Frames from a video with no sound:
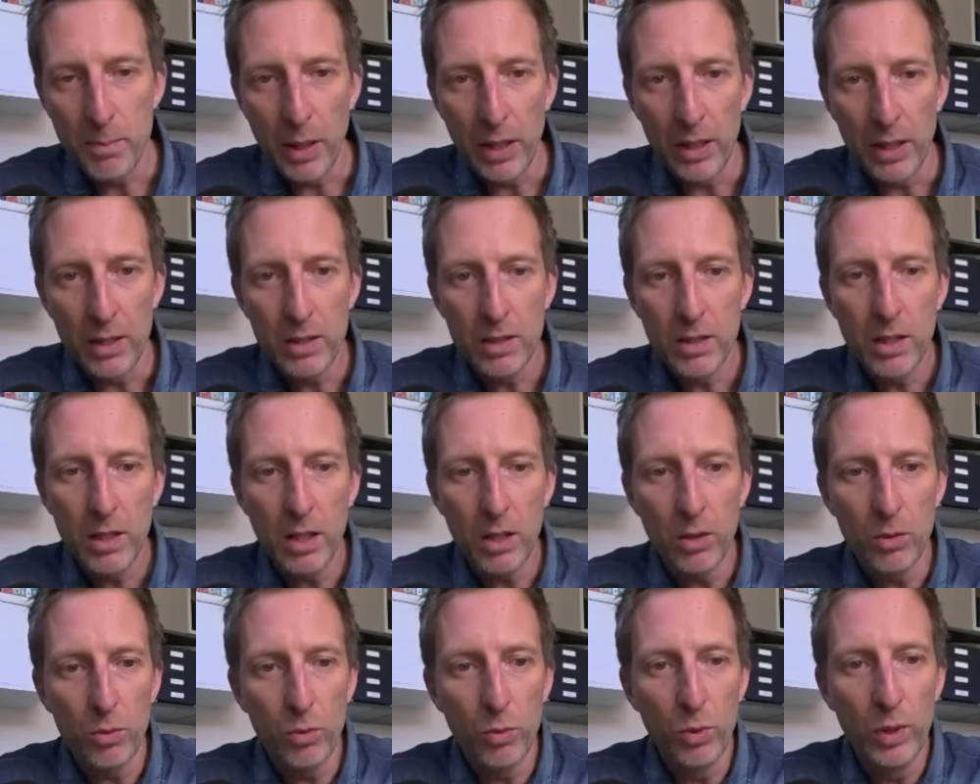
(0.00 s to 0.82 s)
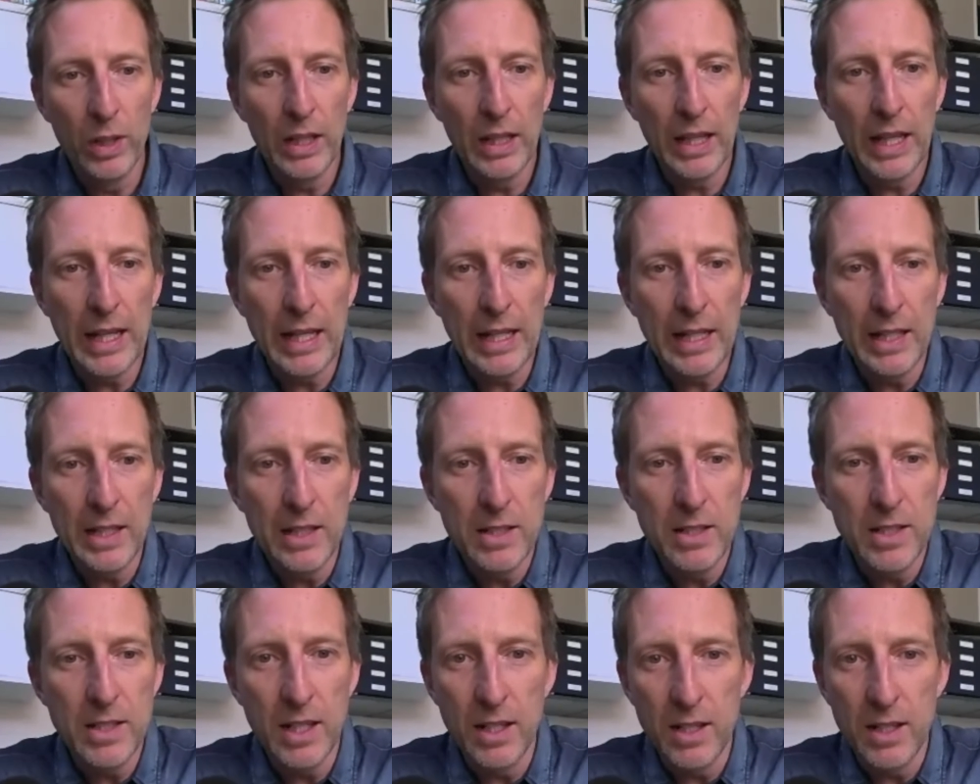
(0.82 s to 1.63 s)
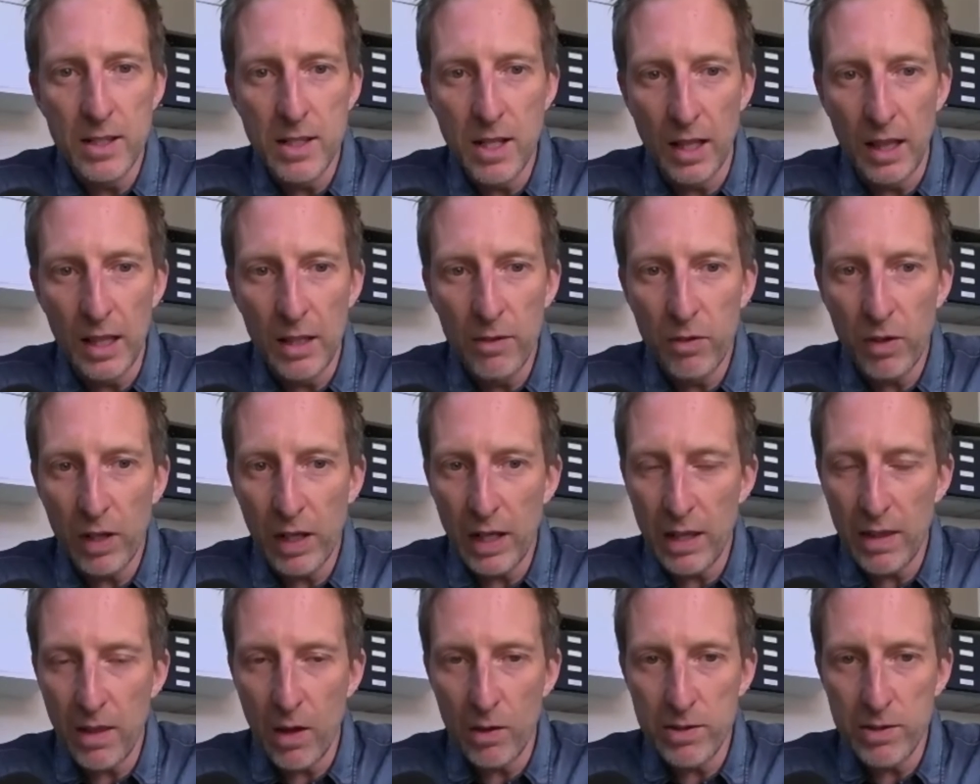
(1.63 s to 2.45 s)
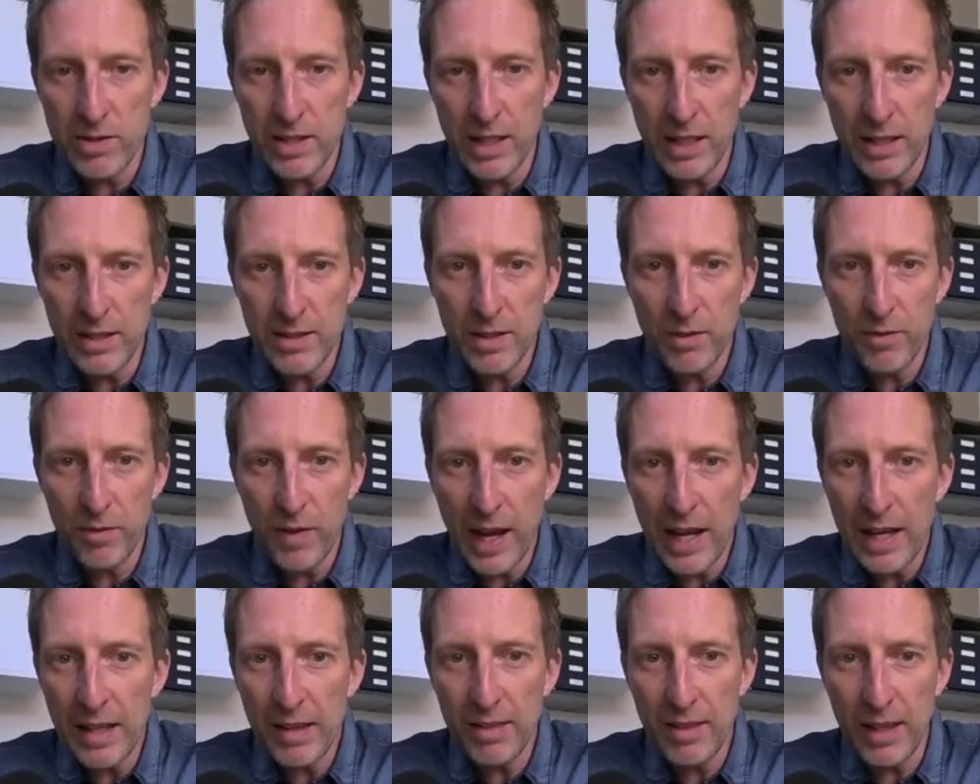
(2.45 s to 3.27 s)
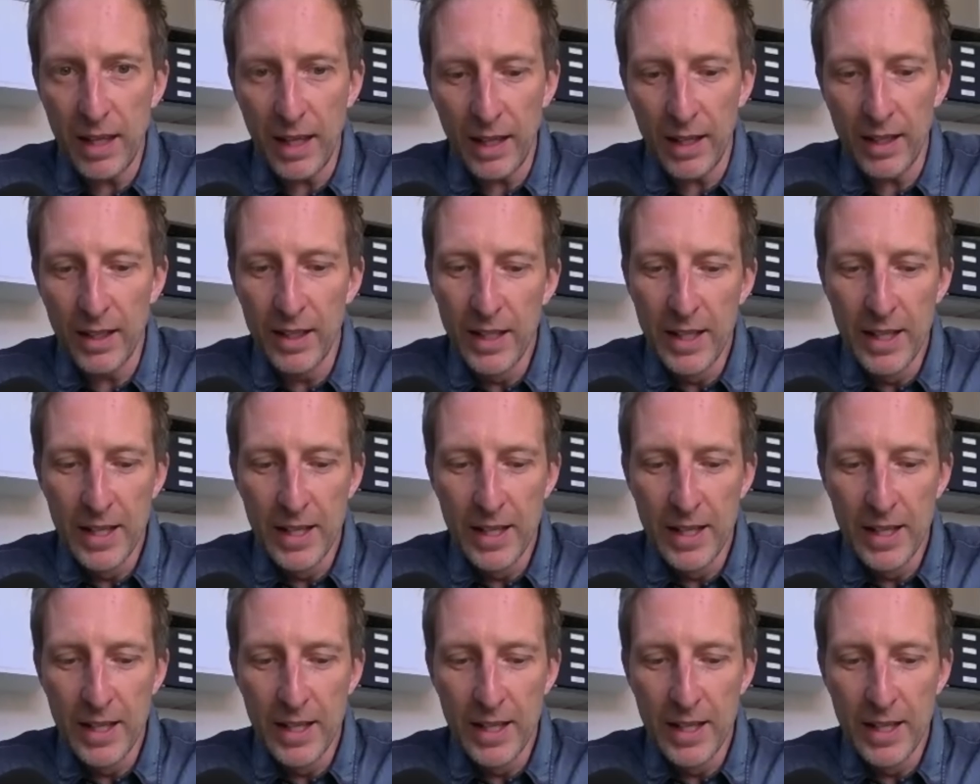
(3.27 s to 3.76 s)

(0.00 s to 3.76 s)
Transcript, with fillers: But it really didn't deliver any of those things. If anything,